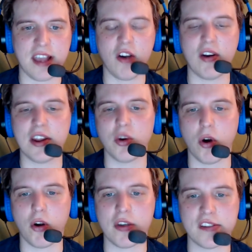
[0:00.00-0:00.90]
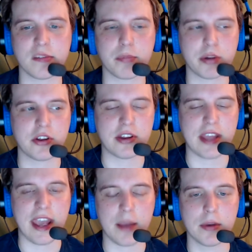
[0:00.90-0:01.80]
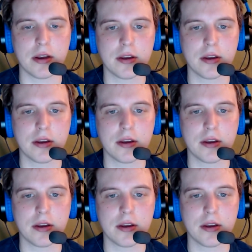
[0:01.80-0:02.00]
Noire is a pretty good game.